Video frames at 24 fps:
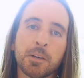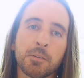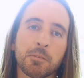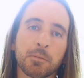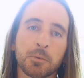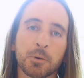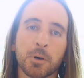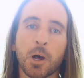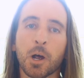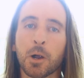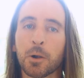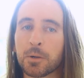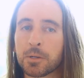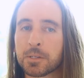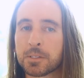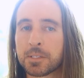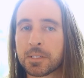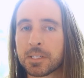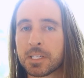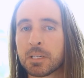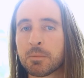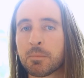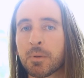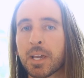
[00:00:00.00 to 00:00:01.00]
for our
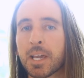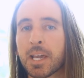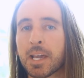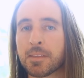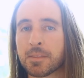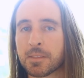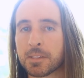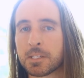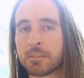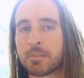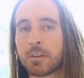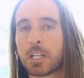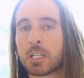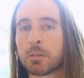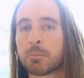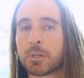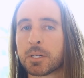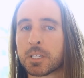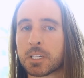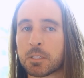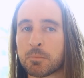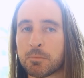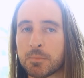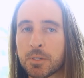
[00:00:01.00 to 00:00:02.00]
team and the
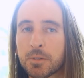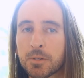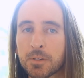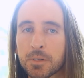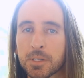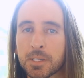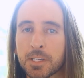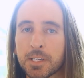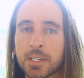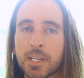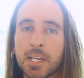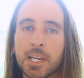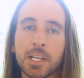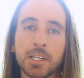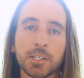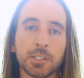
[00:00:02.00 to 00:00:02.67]
development community